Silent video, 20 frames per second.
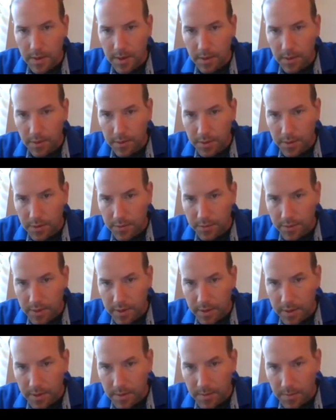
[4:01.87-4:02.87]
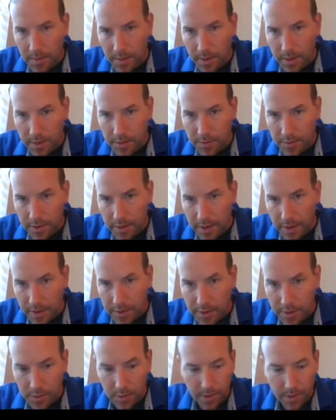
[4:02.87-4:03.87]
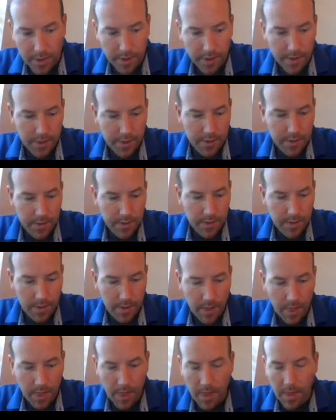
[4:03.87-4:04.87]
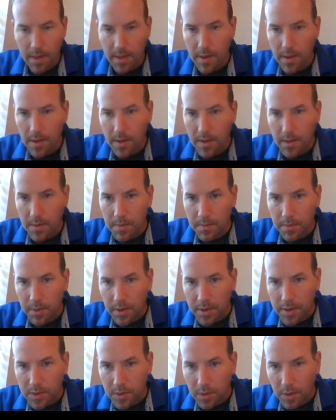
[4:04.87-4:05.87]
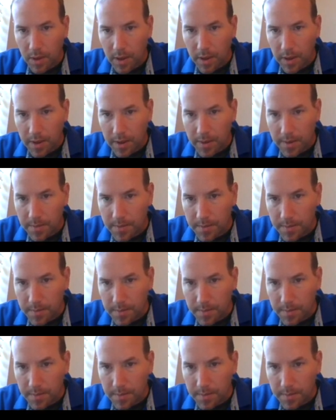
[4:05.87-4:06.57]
equals 3 minus 3x squared plus y